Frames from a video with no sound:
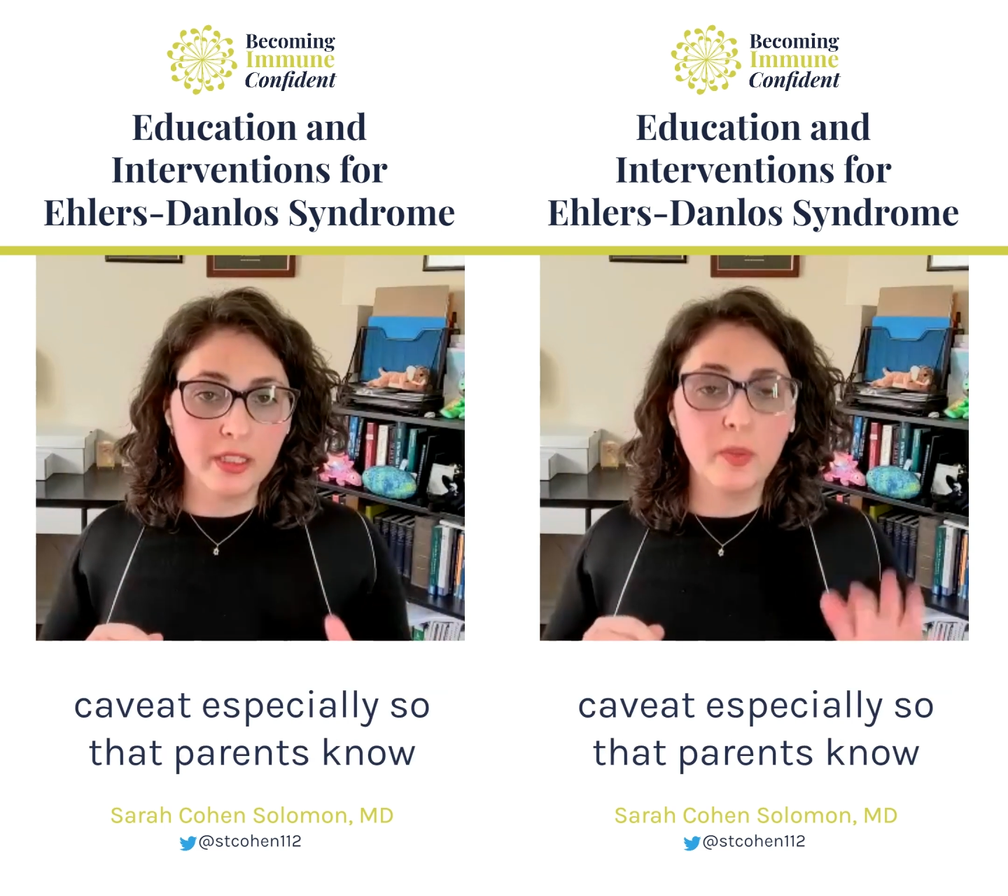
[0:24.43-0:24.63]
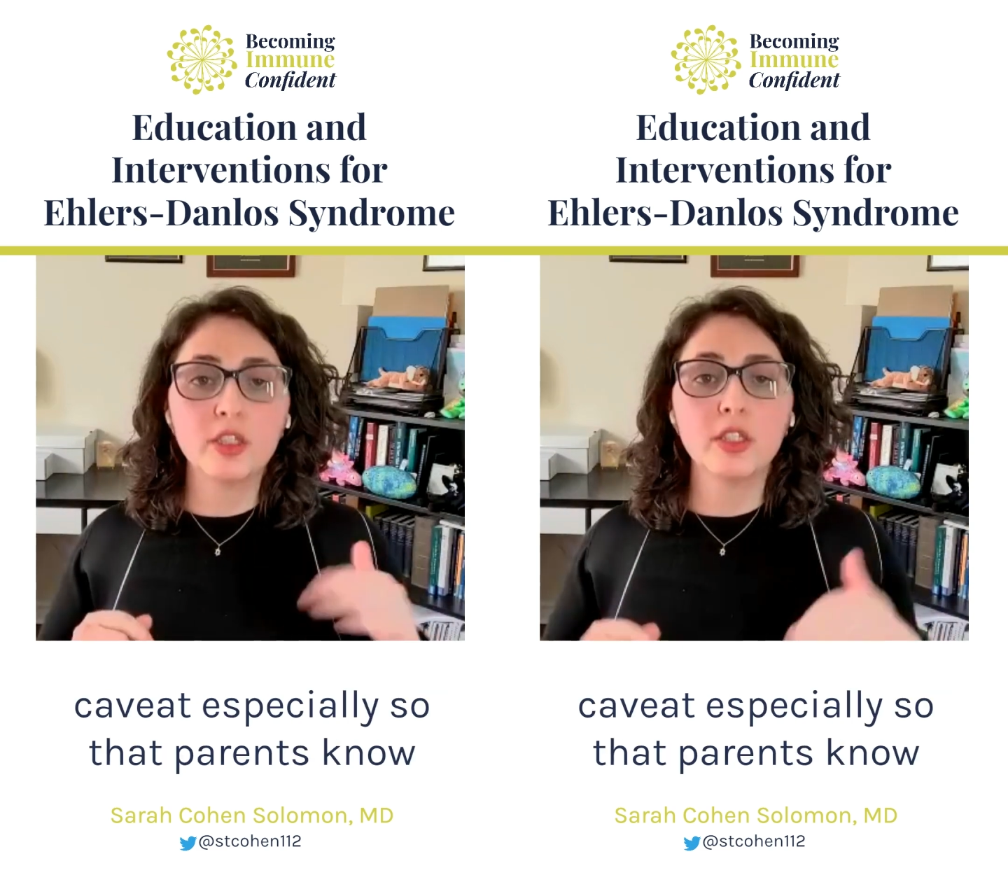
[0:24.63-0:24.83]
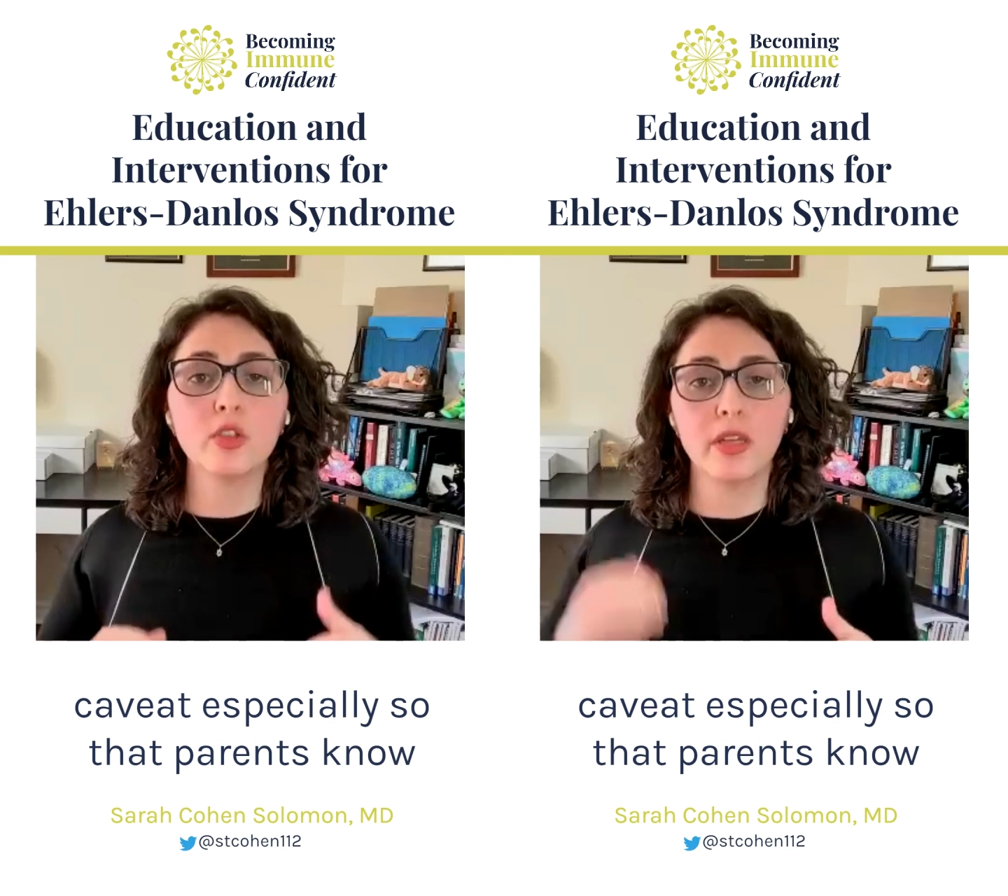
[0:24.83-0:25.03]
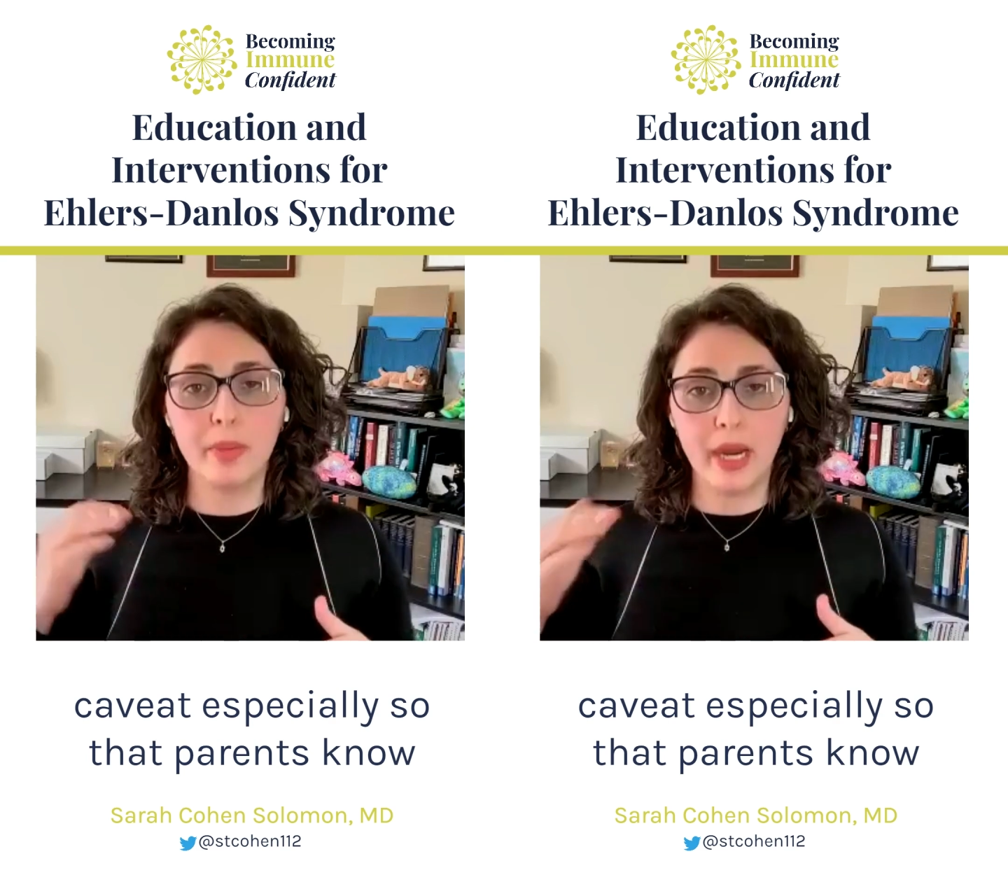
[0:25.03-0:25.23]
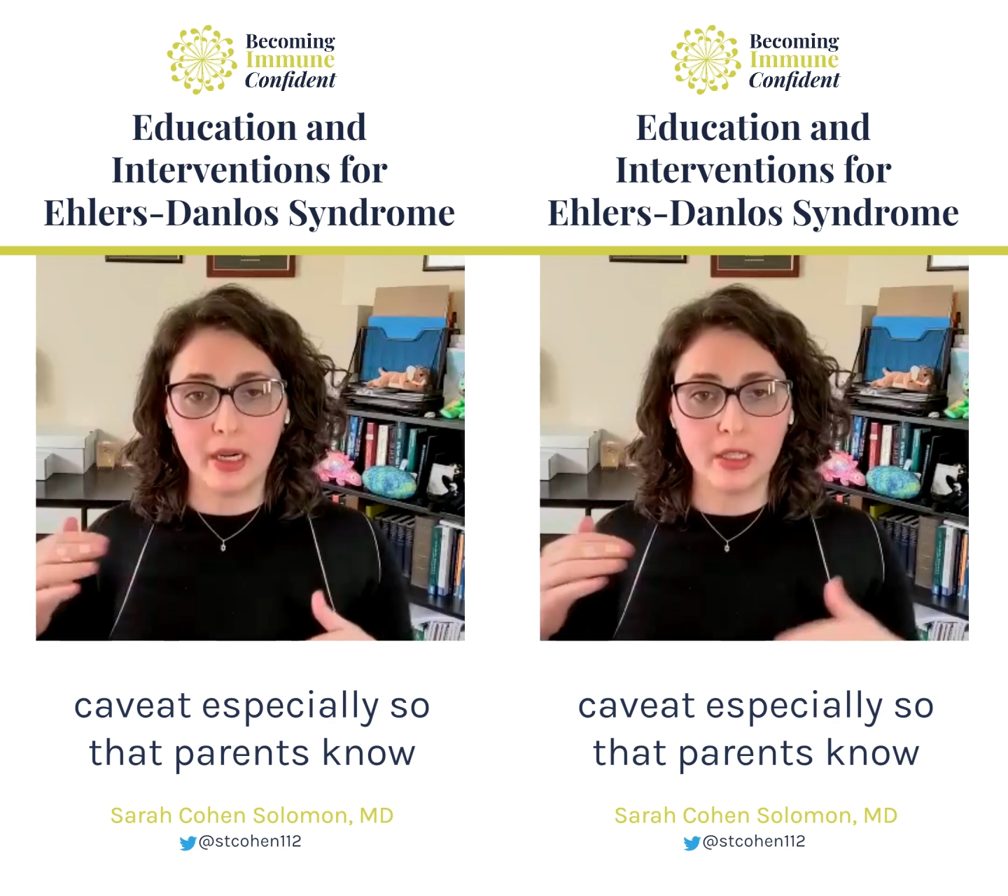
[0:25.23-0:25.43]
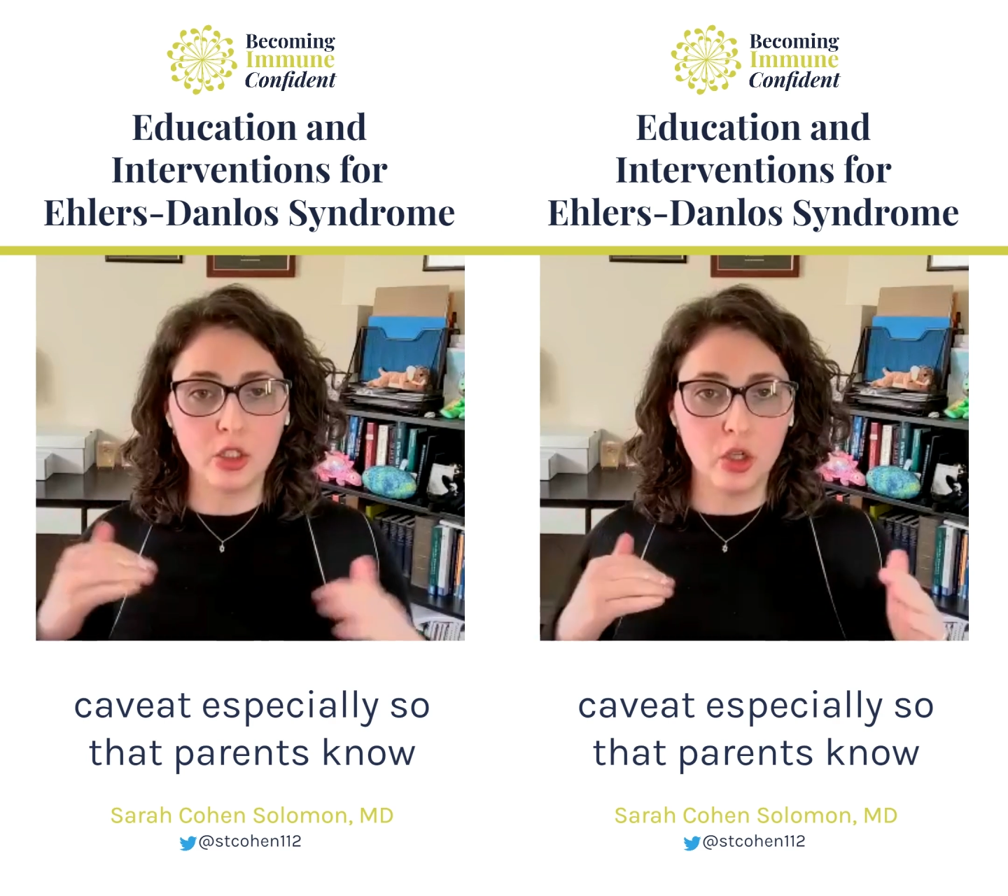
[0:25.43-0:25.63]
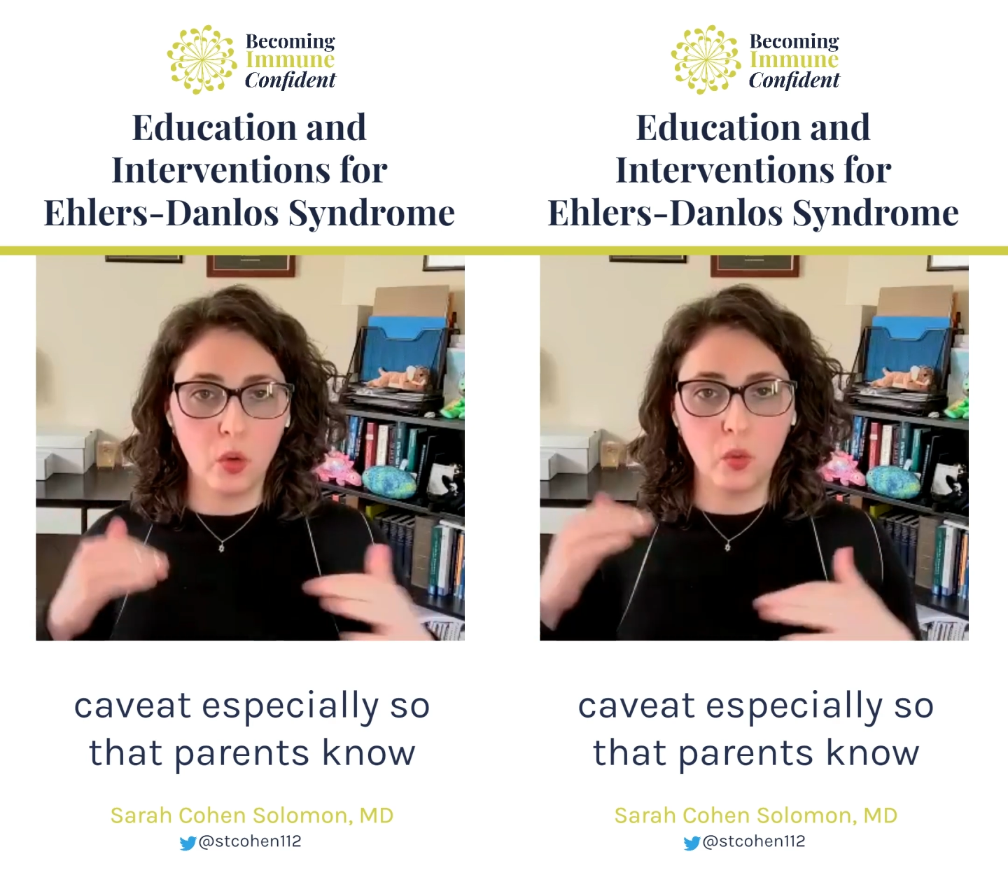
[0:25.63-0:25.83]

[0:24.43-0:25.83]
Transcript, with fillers: especially so that parents know